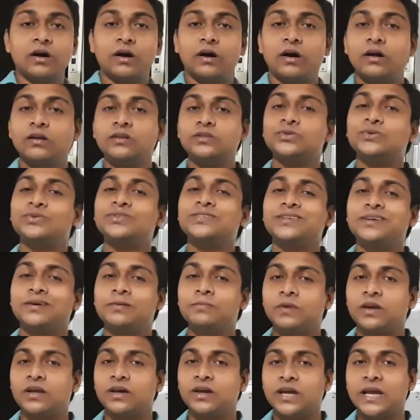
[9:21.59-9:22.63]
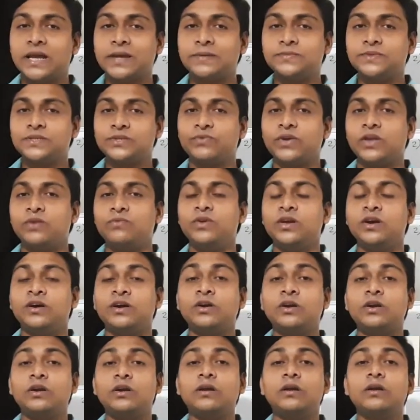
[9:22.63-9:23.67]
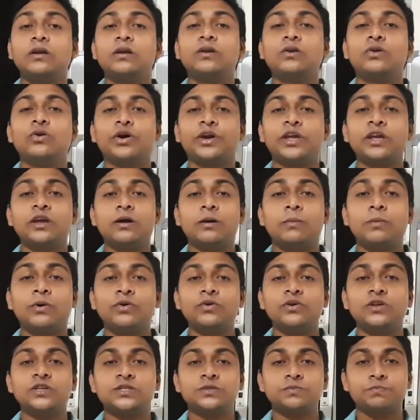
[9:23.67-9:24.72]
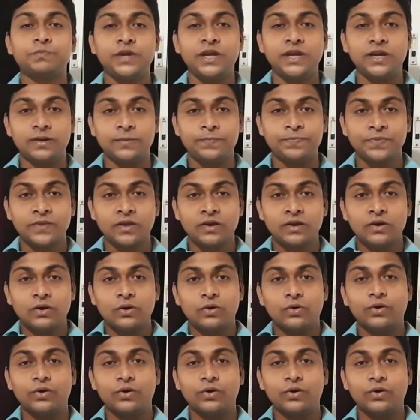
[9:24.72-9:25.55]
Also, sometimes when we are talking about the speed,